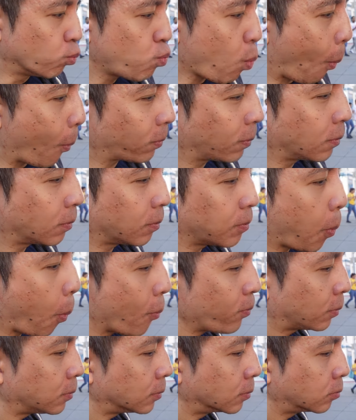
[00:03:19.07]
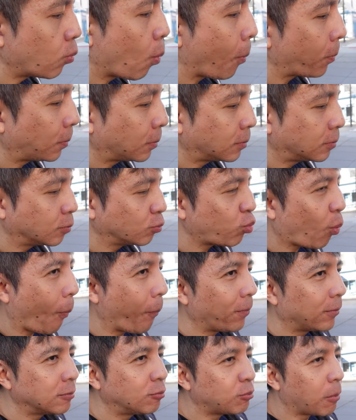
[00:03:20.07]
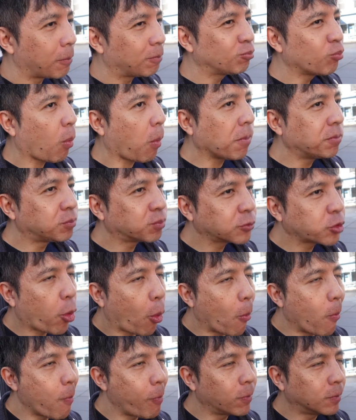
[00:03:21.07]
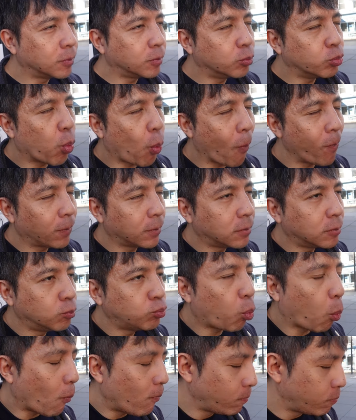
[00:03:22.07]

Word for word: knee uh, gristle, drumstick, and wing. Look at that face.